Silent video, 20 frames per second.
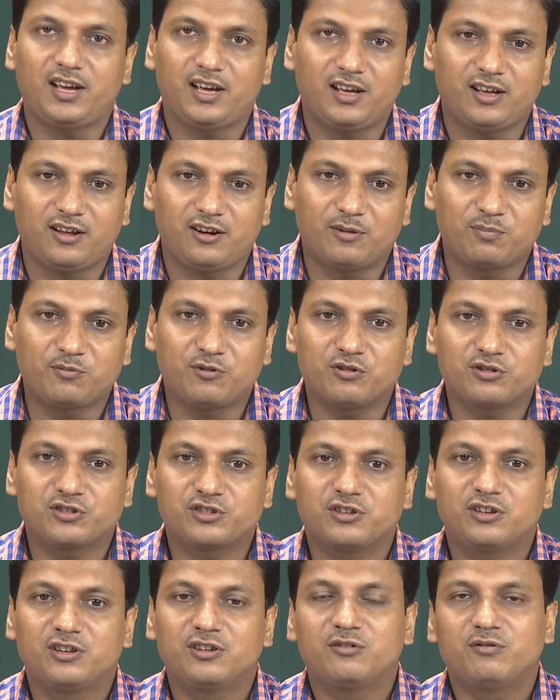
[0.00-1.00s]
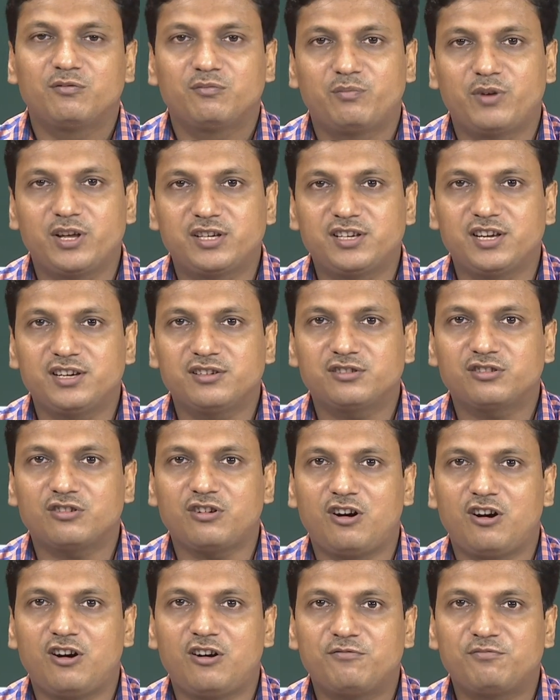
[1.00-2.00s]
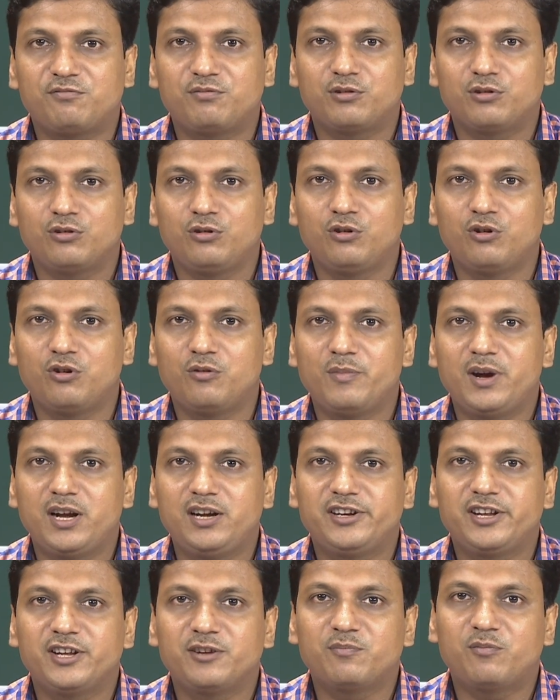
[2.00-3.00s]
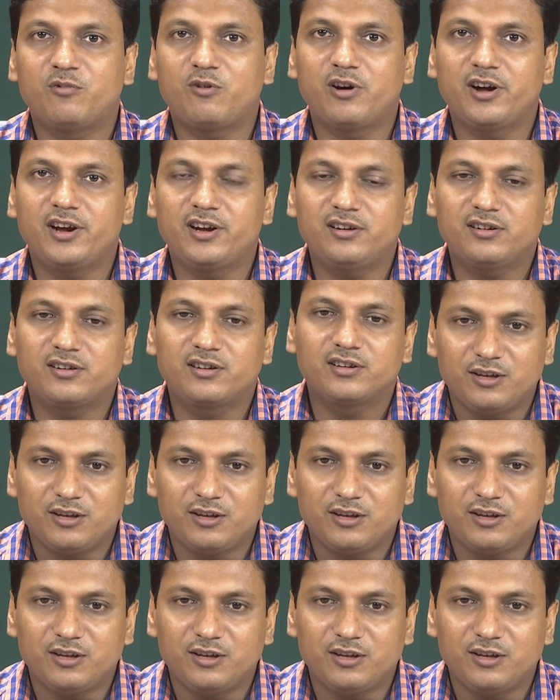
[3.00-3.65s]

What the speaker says: Of course, presence of low melting point